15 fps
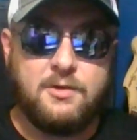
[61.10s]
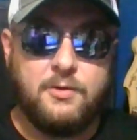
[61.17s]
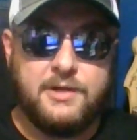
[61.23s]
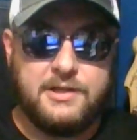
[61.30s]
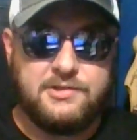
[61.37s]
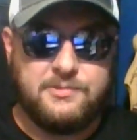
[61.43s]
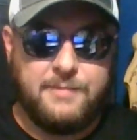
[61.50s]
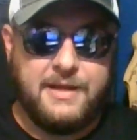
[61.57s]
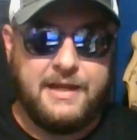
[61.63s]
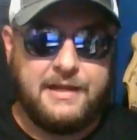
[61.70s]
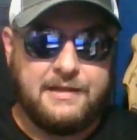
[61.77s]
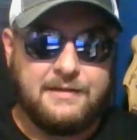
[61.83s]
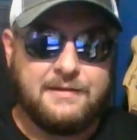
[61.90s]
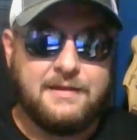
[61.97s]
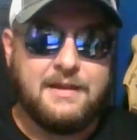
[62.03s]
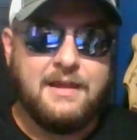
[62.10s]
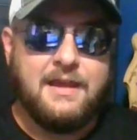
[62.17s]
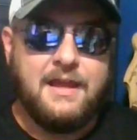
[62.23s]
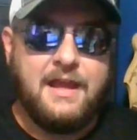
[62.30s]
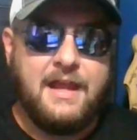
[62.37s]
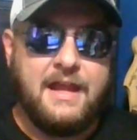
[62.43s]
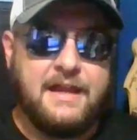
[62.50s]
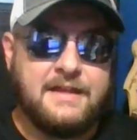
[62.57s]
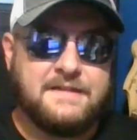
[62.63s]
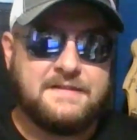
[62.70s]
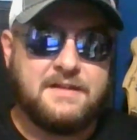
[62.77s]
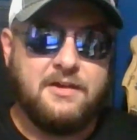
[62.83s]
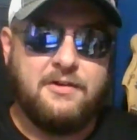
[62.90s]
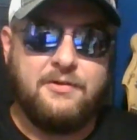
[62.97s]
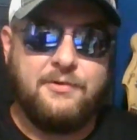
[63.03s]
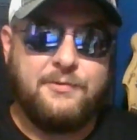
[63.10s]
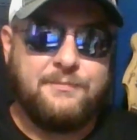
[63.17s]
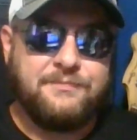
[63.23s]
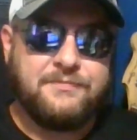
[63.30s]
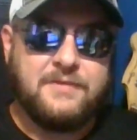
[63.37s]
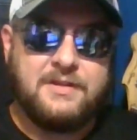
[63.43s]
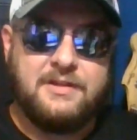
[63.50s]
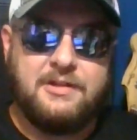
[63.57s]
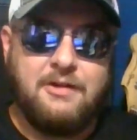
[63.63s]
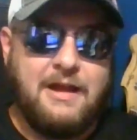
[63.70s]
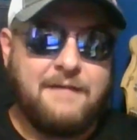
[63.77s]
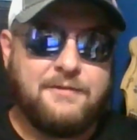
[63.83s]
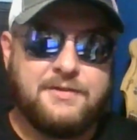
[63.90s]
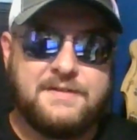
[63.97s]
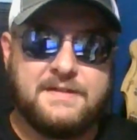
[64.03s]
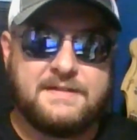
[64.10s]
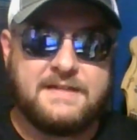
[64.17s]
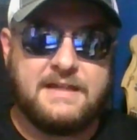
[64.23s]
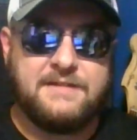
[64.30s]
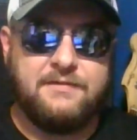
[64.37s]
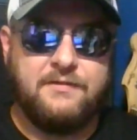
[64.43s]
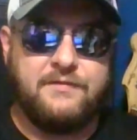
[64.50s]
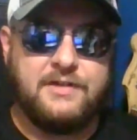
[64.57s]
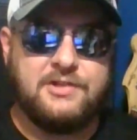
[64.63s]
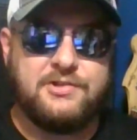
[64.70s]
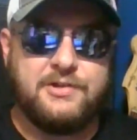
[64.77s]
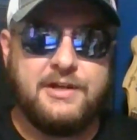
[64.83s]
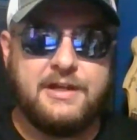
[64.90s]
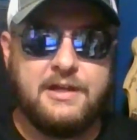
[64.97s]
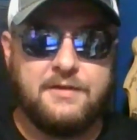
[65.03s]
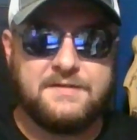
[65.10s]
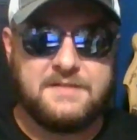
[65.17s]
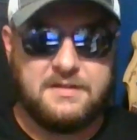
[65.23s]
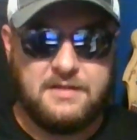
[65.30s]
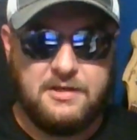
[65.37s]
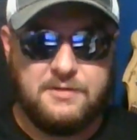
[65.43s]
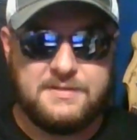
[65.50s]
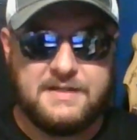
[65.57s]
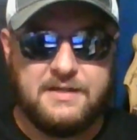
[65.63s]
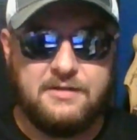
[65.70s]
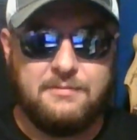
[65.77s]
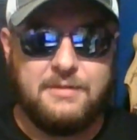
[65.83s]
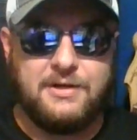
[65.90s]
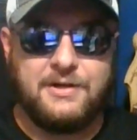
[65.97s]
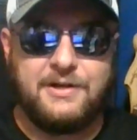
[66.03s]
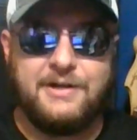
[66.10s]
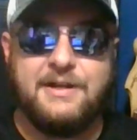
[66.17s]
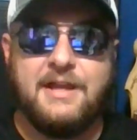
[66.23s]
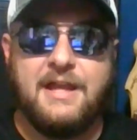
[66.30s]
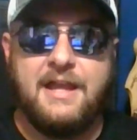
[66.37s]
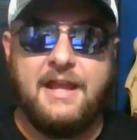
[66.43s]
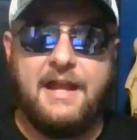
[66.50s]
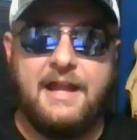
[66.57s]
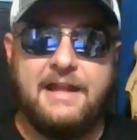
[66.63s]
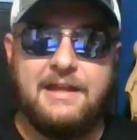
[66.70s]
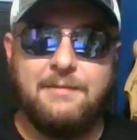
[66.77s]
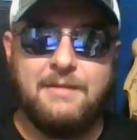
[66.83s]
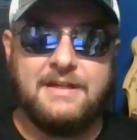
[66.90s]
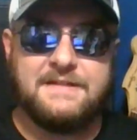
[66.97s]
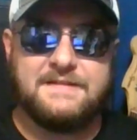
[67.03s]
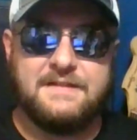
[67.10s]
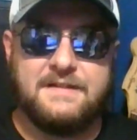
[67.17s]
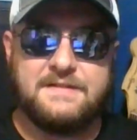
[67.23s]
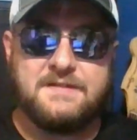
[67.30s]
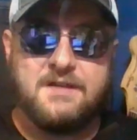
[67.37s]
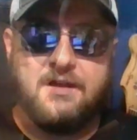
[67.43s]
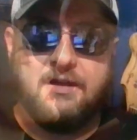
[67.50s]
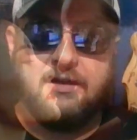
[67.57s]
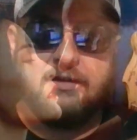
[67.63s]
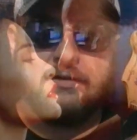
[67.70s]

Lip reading: Nagoya, Japan. And so, after a successful venture, he goes to the hotel bar and he meets this